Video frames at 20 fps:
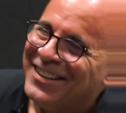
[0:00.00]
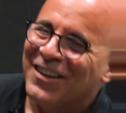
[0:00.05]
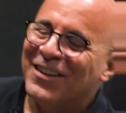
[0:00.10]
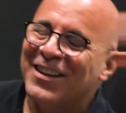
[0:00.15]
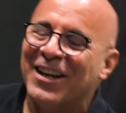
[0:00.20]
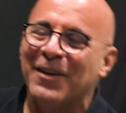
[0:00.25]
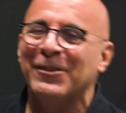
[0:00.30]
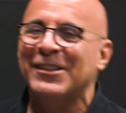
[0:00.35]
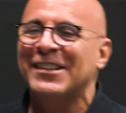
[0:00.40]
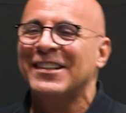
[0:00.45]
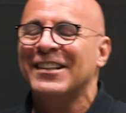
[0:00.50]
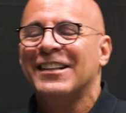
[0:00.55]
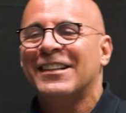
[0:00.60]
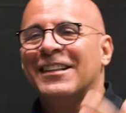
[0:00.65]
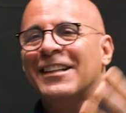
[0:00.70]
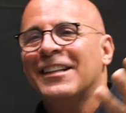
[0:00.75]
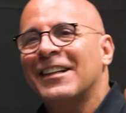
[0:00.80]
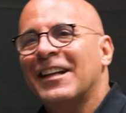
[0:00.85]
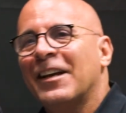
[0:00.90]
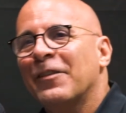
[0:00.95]
know that was
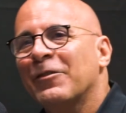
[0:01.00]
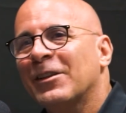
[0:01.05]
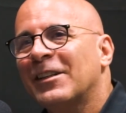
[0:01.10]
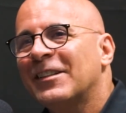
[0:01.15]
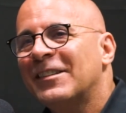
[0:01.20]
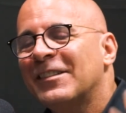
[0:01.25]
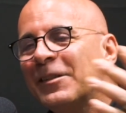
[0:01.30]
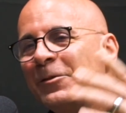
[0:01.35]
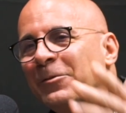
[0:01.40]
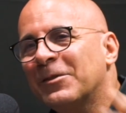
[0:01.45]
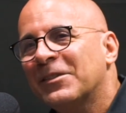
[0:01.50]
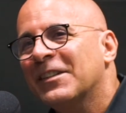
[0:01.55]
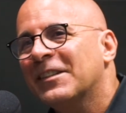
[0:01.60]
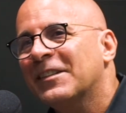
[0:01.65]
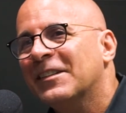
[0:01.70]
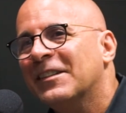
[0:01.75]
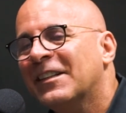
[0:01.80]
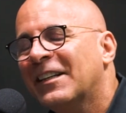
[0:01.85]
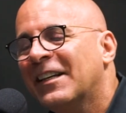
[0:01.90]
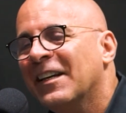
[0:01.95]
the Everglades City was
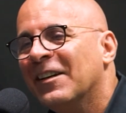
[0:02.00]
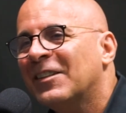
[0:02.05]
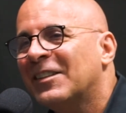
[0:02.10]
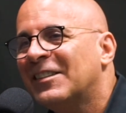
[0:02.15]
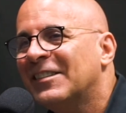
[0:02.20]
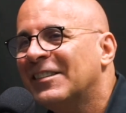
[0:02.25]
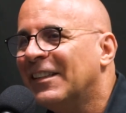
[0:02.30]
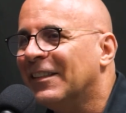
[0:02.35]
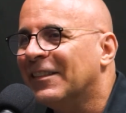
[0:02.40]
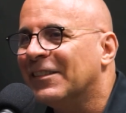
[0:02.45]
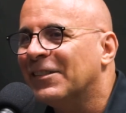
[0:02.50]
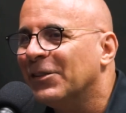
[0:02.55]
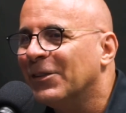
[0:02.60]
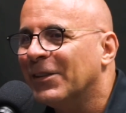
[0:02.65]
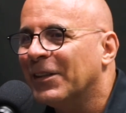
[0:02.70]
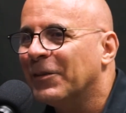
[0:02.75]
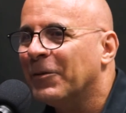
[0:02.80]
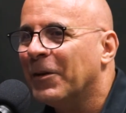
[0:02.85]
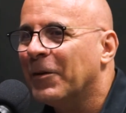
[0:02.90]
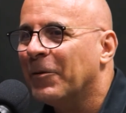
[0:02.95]
the county seat too
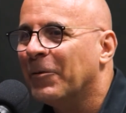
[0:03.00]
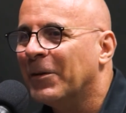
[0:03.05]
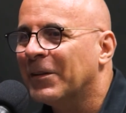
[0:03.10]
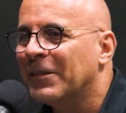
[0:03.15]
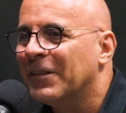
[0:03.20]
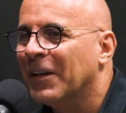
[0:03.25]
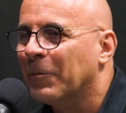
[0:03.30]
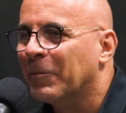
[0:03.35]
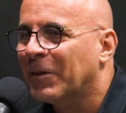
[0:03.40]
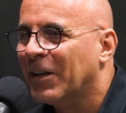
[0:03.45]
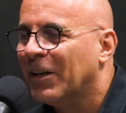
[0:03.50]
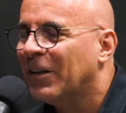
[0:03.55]
at one time.